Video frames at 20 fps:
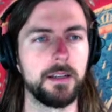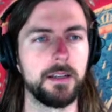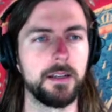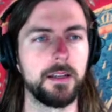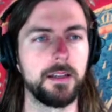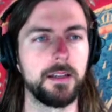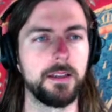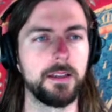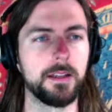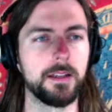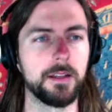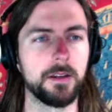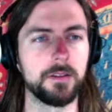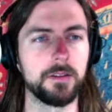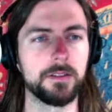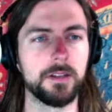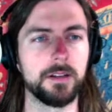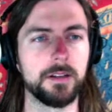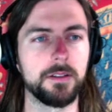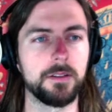then it
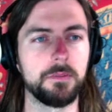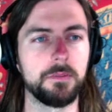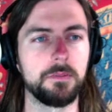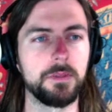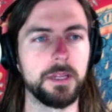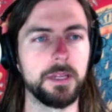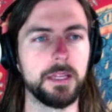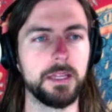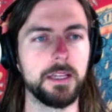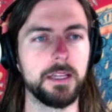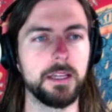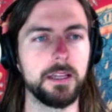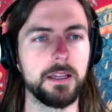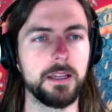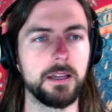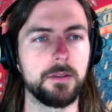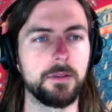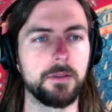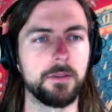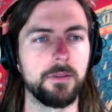goes down to B,
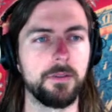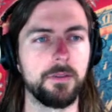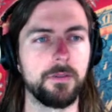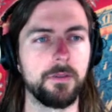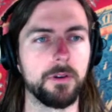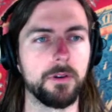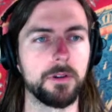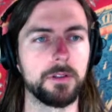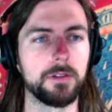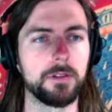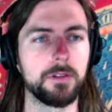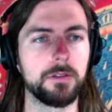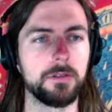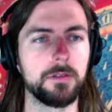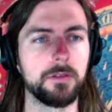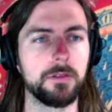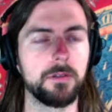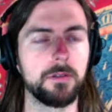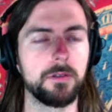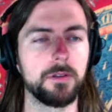and we have a
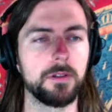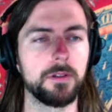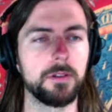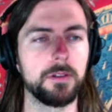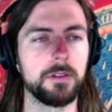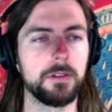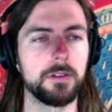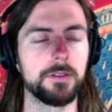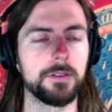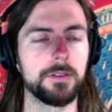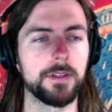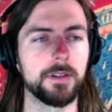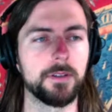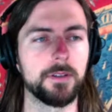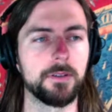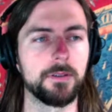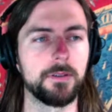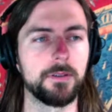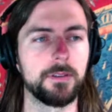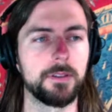4-2 chord.
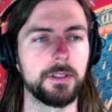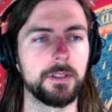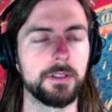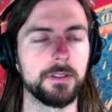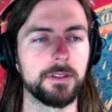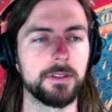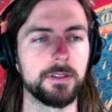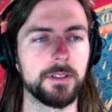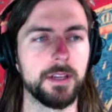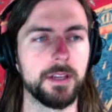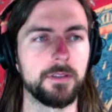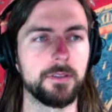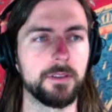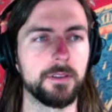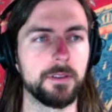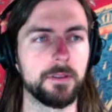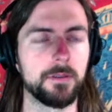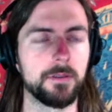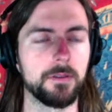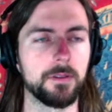So these are
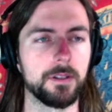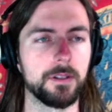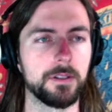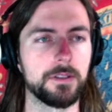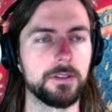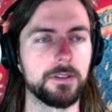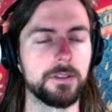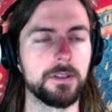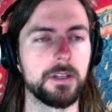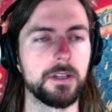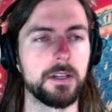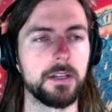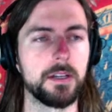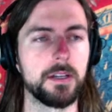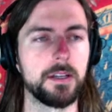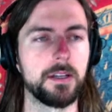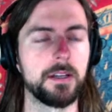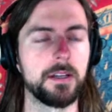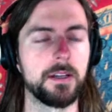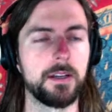7th chords,
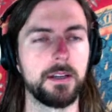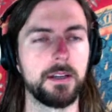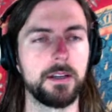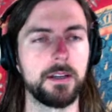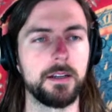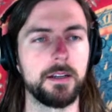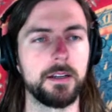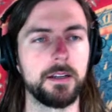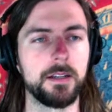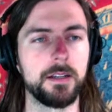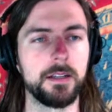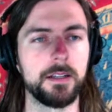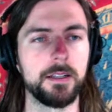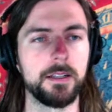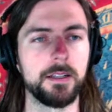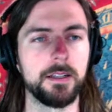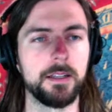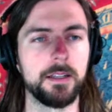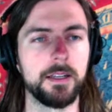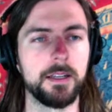
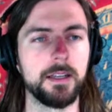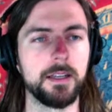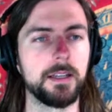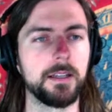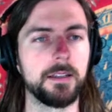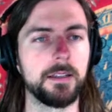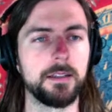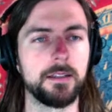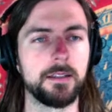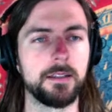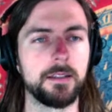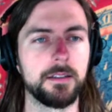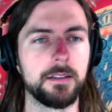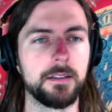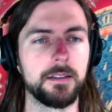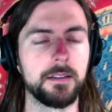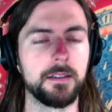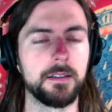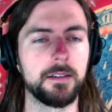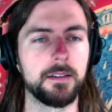and then
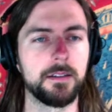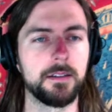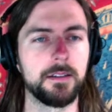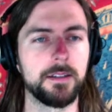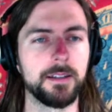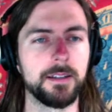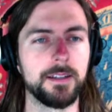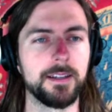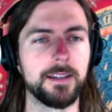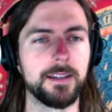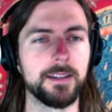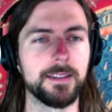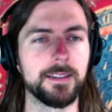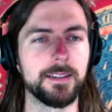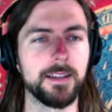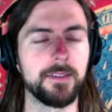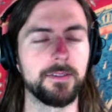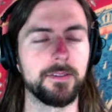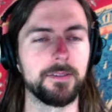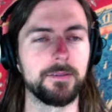a
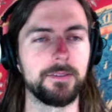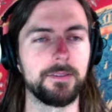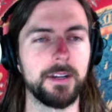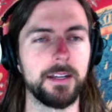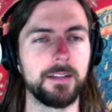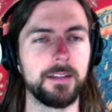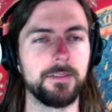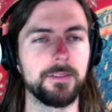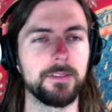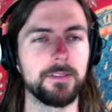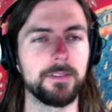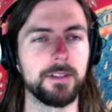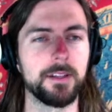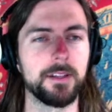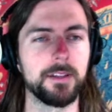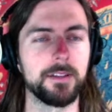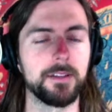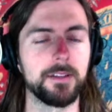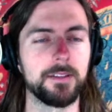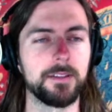7-5, so
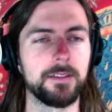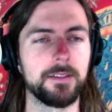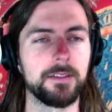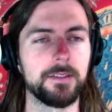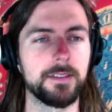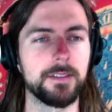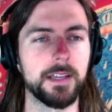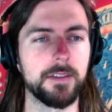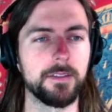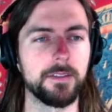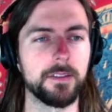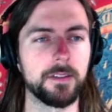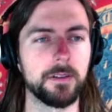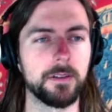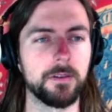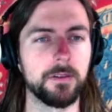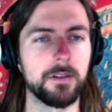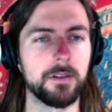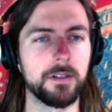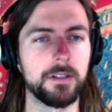another 7th
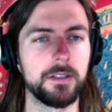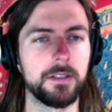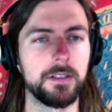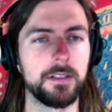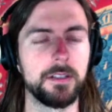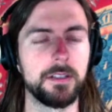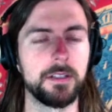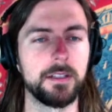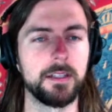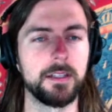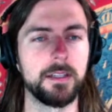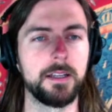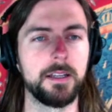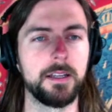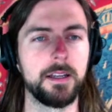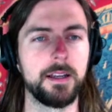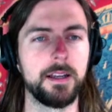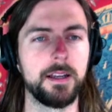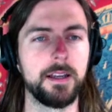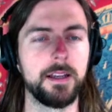chord,
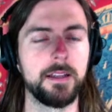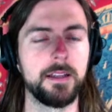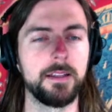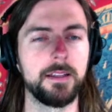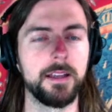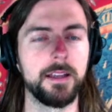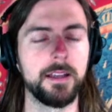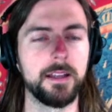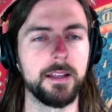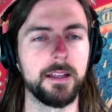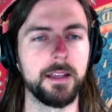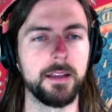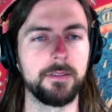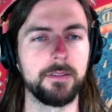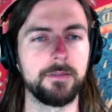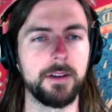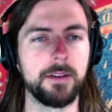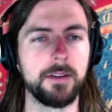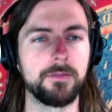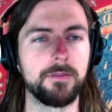and then a
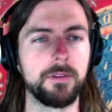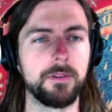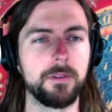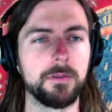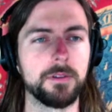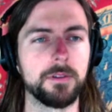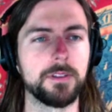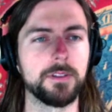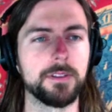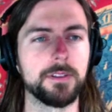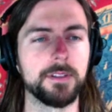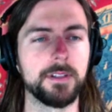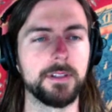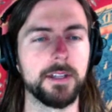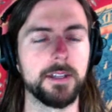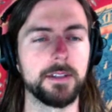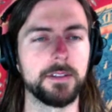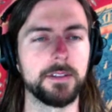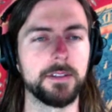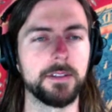5-4, which is
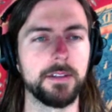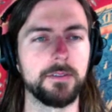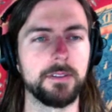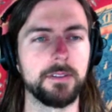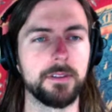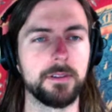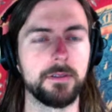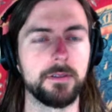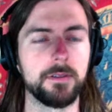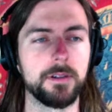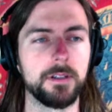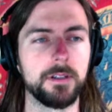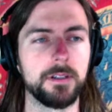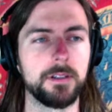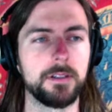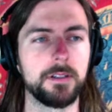another 7th chord.